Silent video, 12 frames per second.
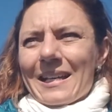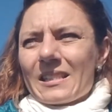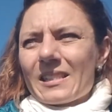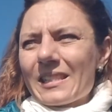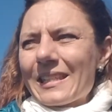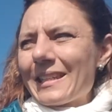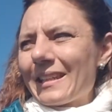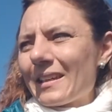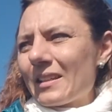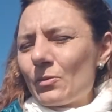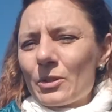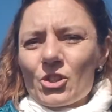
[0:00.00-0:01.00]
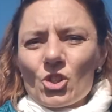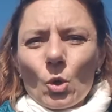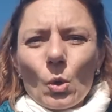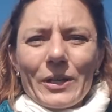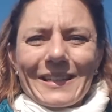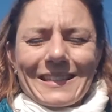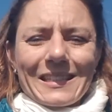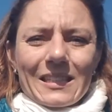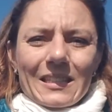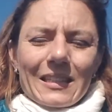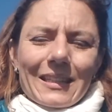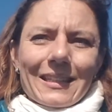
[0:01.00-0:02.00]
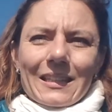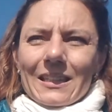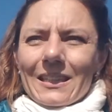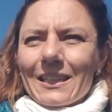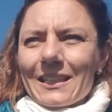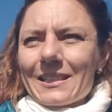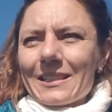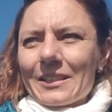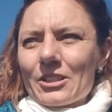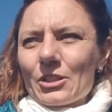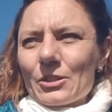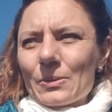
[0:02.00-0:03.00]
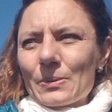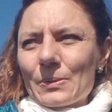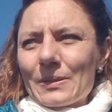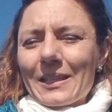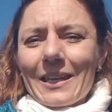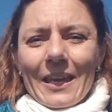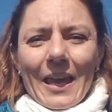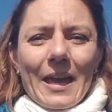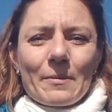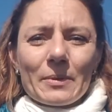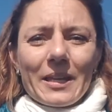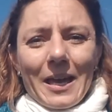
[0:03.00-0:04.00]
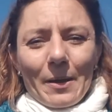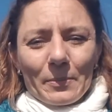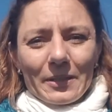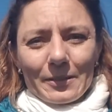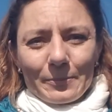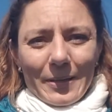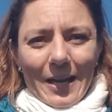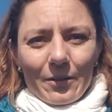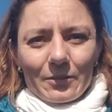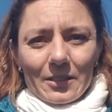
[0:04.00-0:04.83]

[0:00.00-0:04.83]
Sing and rejoice in the things that you can be happy about,